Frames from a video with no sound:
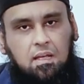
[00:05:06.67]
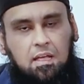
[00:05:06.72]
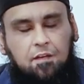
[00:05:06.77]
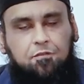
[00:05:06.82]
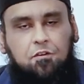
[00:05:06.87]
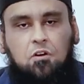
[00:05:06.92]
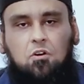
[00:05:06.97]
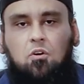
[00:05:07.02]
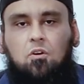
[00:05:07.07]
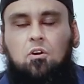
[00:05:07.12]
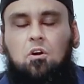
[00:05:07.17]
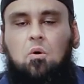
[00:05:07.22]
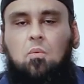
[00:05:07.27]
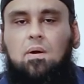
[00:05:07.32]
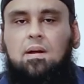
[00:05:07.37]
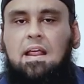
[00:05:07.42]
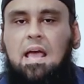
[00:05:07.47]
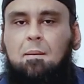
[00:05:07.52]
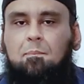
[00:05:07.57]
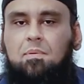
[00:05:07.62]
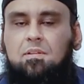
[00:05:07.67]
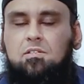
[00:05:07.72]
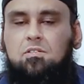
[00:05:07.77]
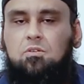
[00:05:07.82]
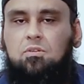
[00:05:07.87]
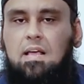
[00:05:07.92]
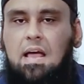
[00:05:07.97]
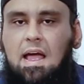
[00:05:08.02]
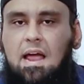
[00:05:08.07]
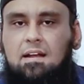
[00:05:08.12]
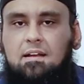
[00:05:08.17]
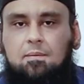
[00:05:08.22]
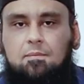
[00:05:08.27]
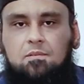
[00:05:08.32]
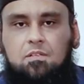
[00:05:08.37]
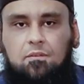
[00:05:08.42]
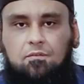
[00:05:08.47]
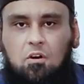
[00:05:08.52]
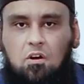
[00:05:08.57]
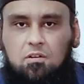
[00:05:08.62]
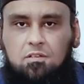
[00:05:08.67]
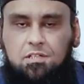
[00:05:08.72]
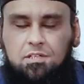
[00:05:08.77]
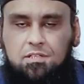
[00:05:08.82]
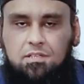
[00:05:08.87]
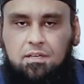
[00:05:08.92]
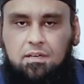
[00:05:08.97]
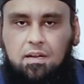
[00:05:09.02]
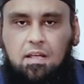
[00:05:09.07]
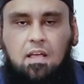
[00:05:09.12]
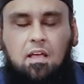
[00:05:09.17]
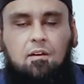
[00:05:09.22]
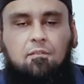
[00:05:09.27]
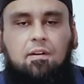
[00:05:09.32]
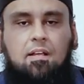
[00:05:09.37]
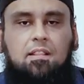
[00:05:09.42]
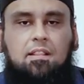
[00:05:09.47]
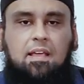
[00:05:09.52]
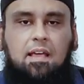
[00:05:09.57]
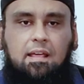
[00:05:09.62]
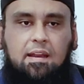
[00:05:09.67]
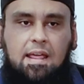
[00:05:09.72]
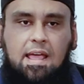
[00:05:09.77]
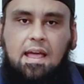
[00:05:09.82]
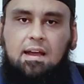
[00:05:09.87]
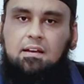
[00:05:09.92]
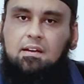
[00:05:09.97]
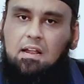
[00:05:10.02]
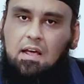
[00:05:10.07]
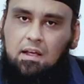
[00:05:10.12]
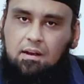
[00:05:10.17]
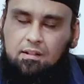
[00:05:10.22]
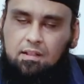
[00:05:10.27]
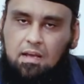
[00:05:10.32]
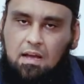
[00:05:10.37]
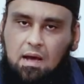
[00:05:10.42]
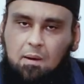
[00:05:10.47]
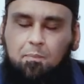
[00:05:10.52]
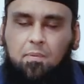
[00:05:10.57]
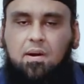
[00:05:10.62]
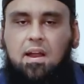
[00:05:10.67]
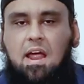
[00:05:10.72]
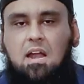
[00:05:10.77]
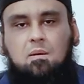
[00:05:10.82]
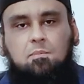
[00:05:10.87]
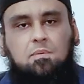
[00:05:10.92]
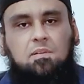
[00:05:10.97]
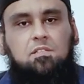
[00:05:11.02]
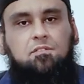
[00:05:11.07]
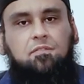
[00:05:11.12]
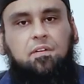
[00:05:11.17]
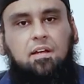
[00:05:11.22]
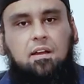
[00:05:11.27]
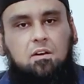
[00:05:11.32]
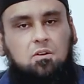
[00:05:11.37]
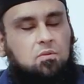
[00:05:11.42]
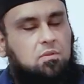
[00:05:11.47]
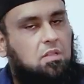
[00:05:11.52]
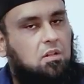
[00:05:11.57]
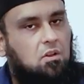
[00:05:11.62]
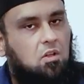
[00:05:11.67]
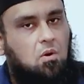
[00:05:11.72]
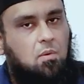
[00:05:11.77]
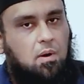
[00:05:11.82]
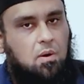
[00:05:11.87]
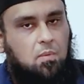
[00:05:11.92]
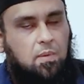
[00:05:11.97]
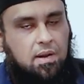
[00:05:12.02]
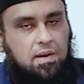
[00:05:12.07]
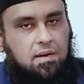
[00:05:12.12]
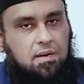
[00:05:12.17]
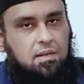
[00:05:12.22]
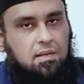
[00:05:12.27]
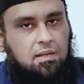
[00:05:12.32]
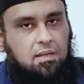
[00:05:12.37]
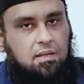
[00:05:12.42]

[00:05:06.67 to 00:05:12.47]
If you don't know what happens to the atoms of oxygen when they react in the upper atmosphere to the lower one?